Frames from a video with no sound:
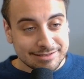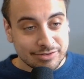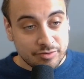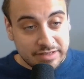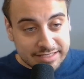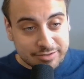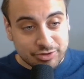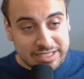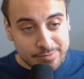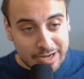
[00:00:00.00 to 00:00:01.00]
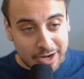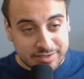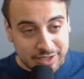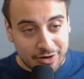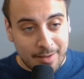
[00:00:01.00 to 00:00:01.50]
This
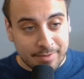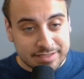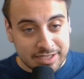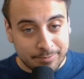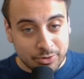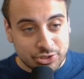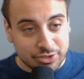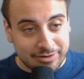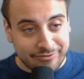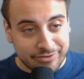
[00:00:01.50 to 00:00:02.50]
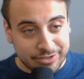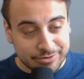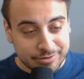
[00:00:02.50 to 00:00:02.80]
CRM is going to boost your revenue.